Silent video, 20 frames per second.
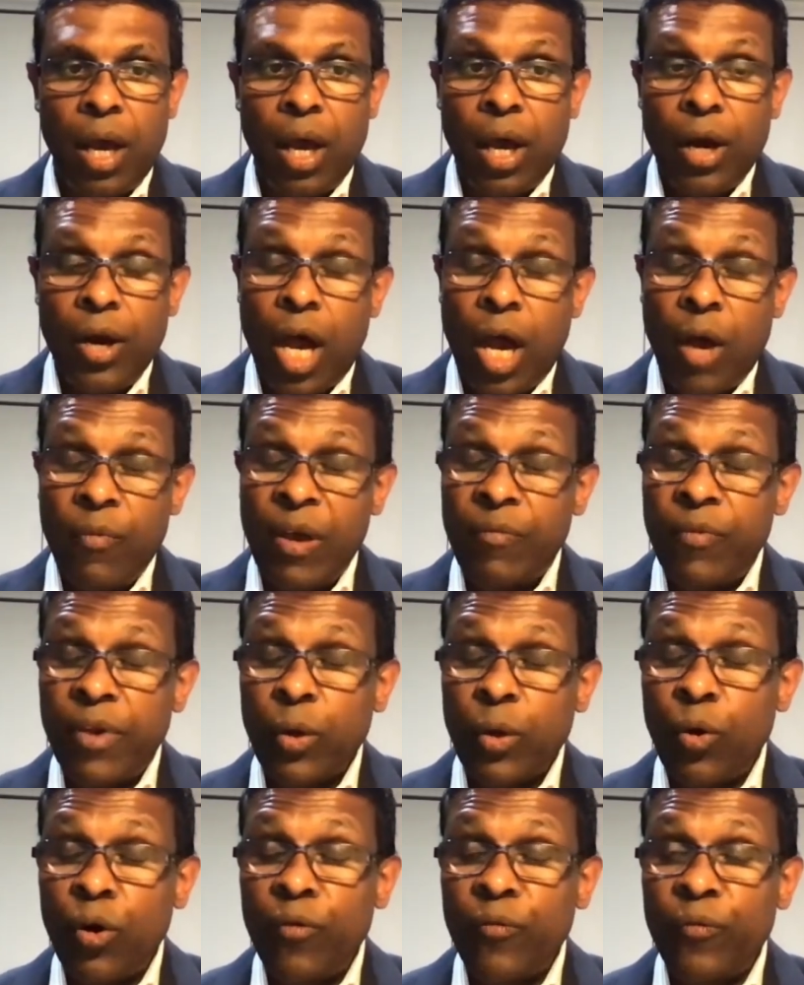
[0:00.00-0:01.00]
Now, when we
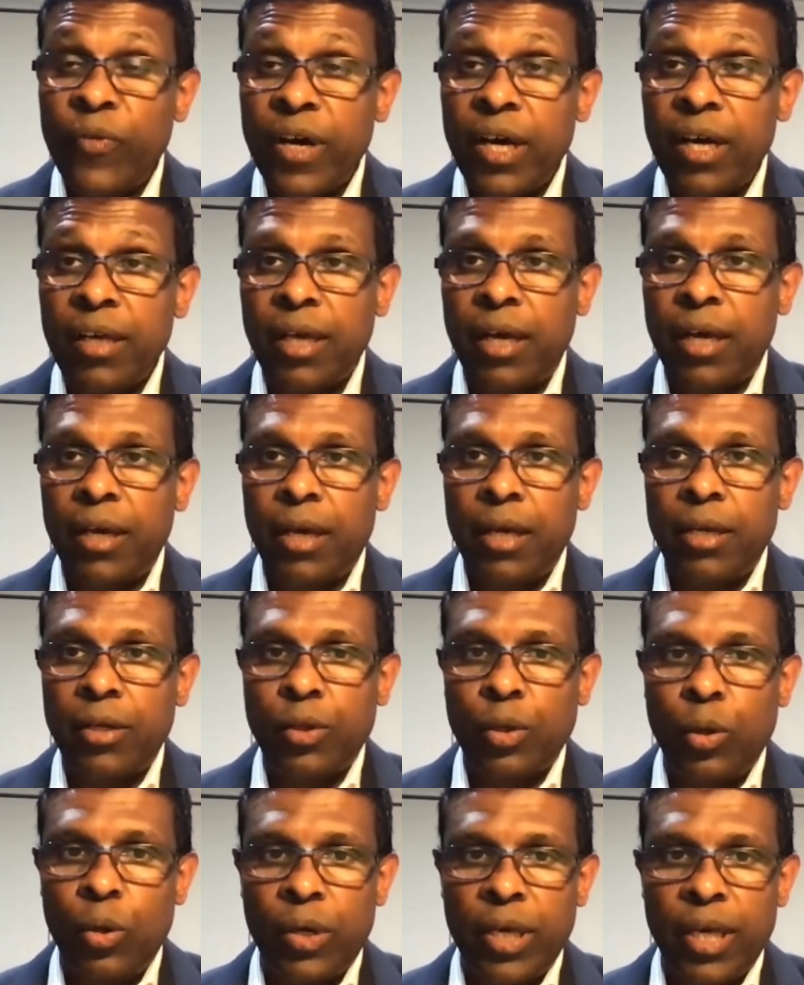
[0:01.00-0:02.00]
go further
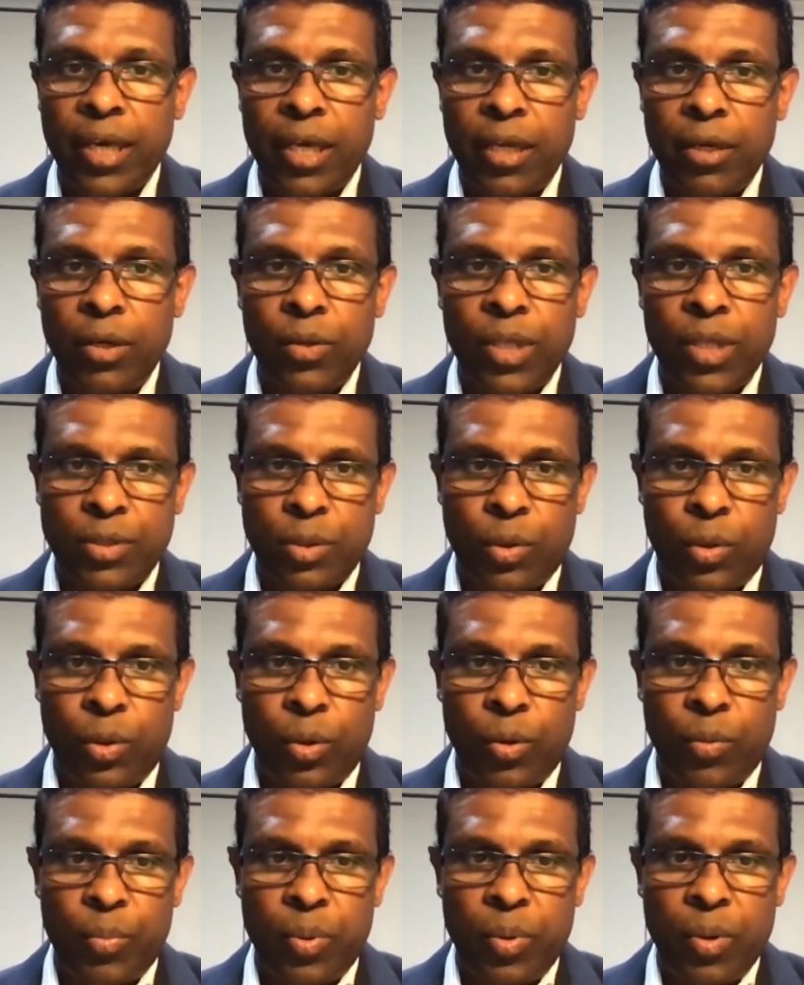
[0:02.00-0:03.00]
into looking into this
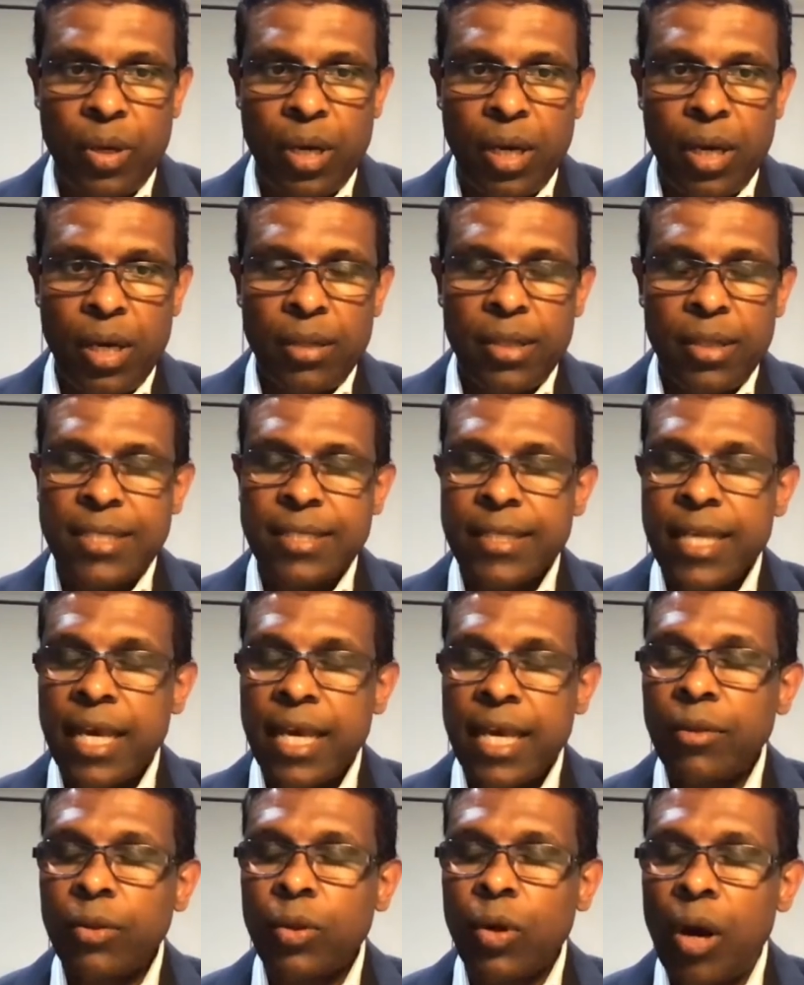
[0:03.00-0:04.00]
group, the
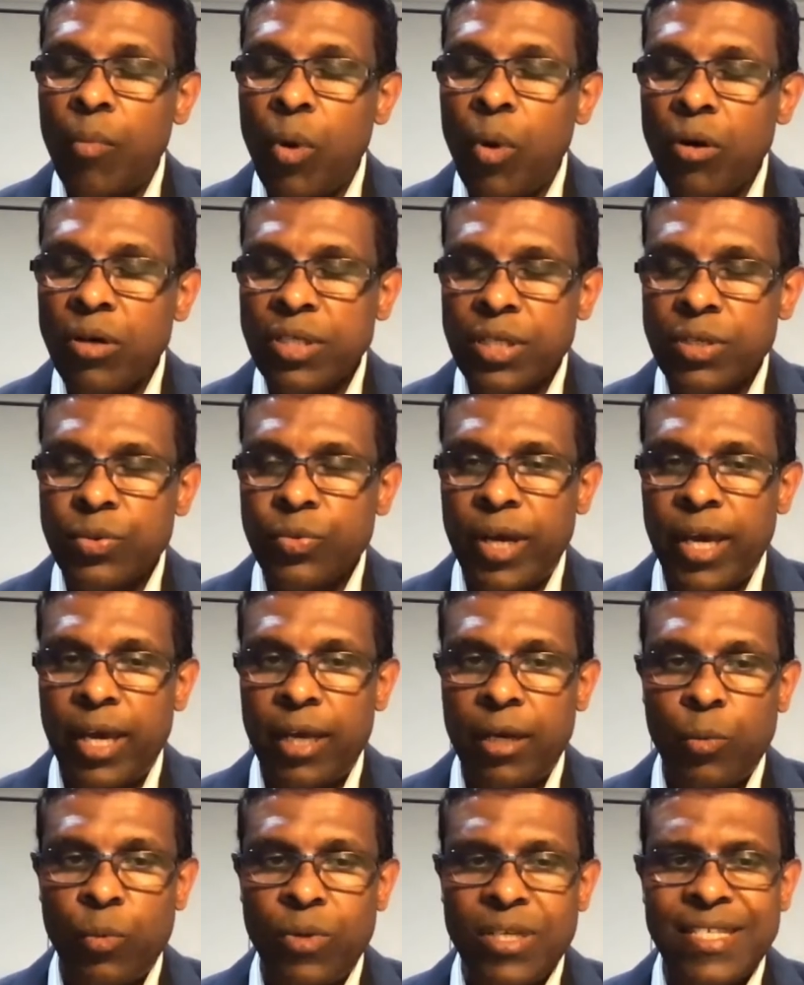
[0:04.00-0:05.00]
stent thrombosis
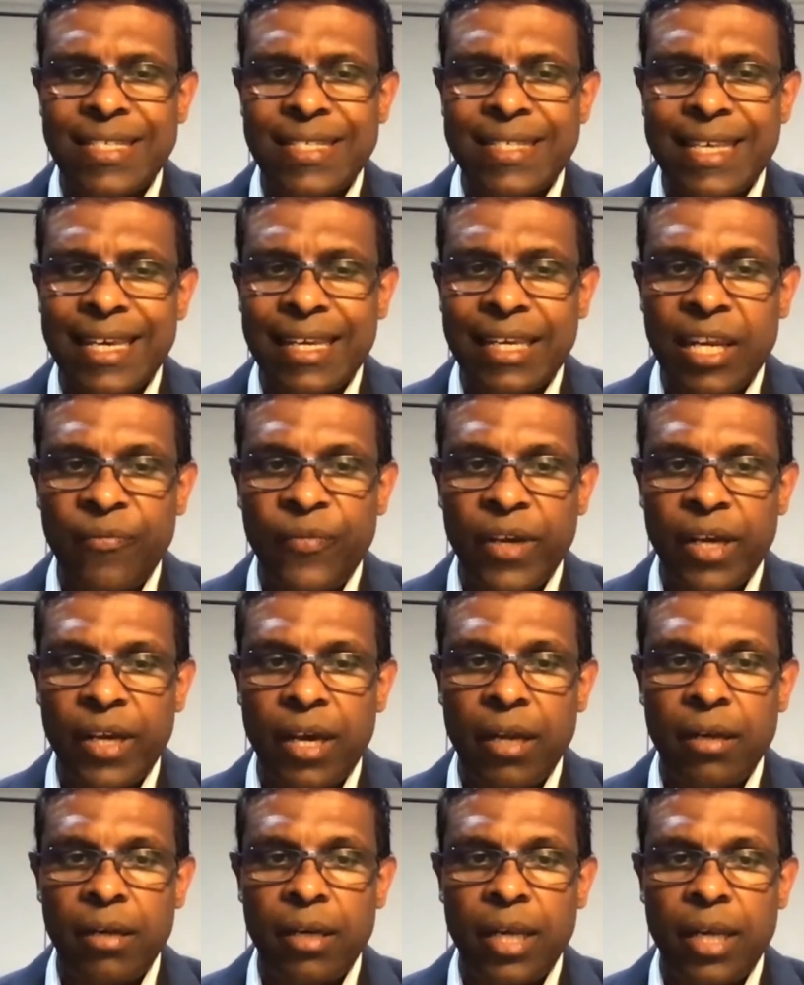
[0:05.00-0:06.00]
rate was
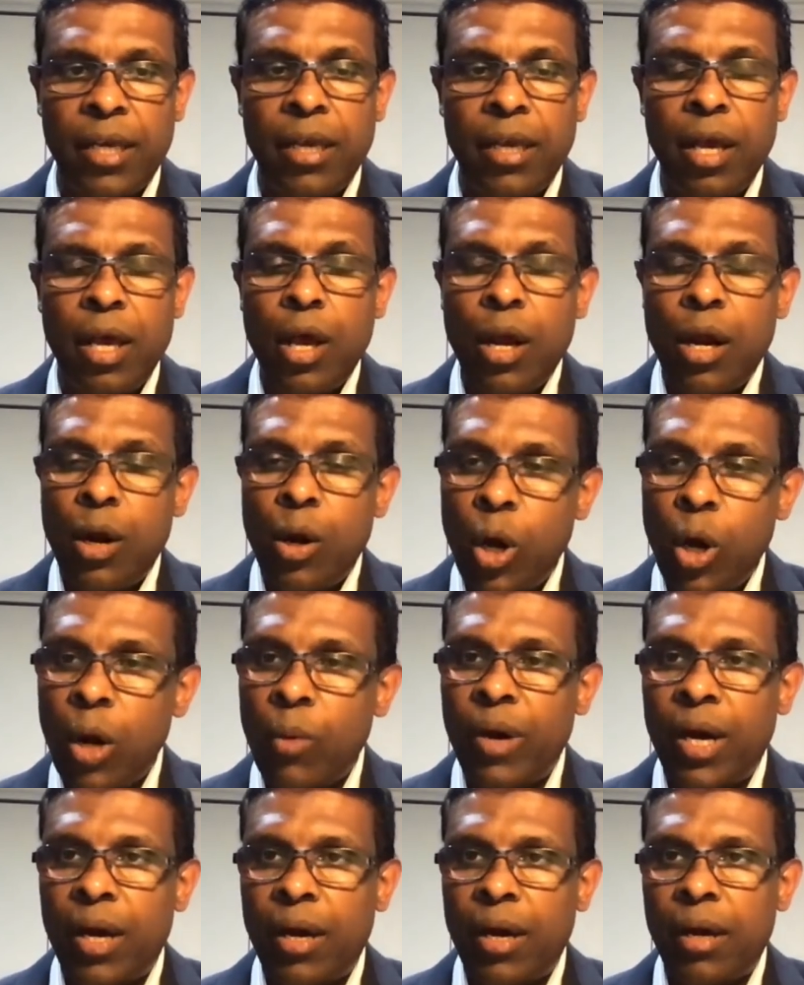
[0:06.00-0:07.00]
significantly
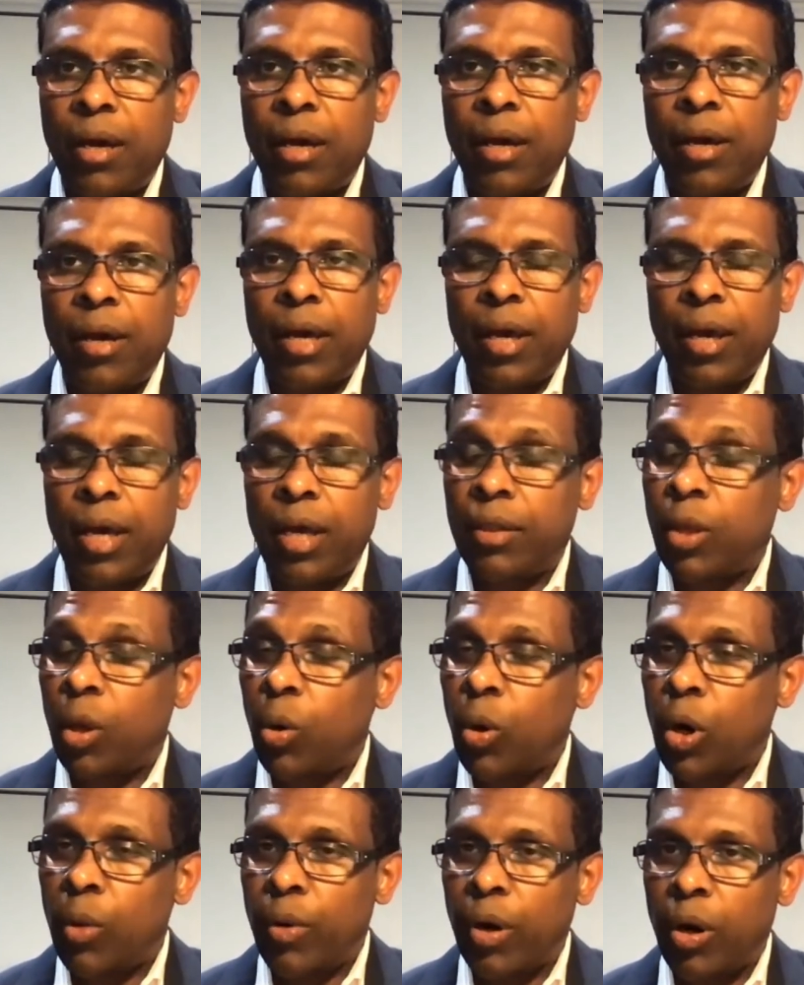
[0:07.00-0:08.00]
lower in the
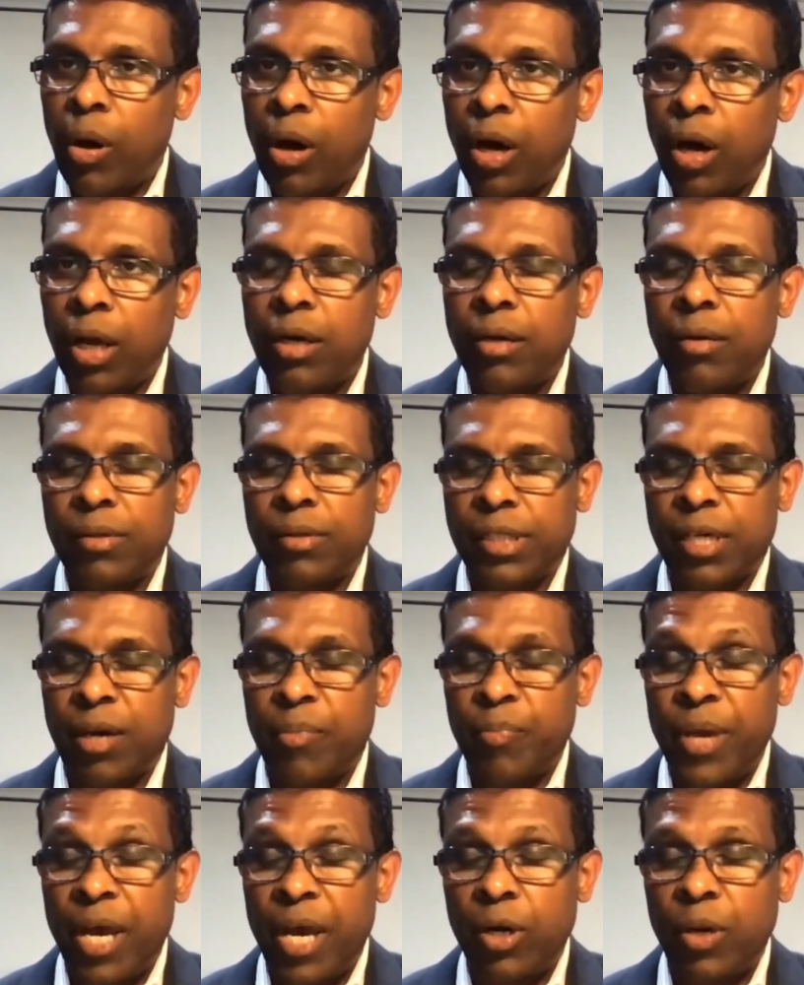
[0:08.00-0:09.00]
overall
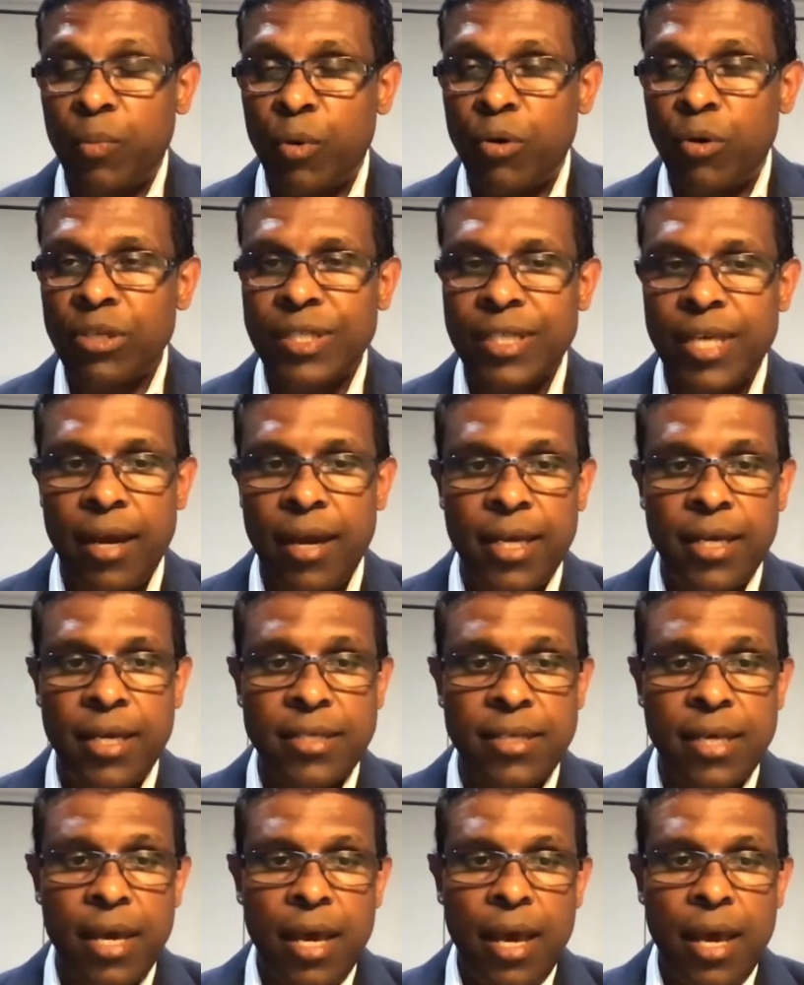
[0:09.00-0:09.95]
compared to most studies.